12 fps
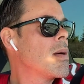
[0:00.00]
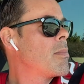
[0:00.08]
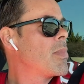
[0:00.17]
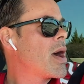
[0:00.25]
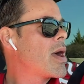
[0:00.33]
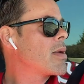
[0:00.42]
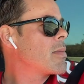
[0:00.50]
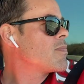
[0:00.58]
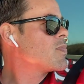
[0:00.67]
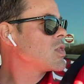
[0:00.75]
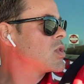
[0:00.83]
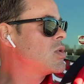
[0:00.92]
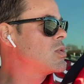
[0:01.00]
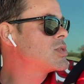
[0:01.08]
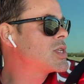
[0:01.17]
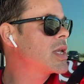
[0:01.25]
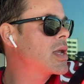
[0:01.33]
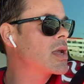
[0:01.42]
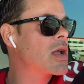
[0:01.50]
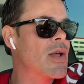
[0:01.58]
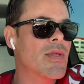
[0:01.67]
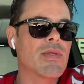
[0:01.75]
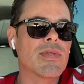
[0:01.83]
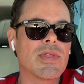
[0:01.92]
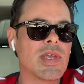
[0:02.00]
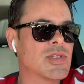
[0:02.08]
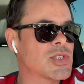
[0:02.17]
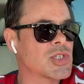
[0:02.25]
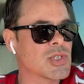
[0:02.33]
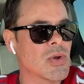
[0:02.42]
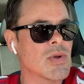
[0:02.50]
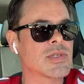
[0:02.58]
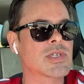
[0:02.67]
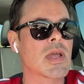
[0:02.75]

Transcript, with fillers: by using the insurance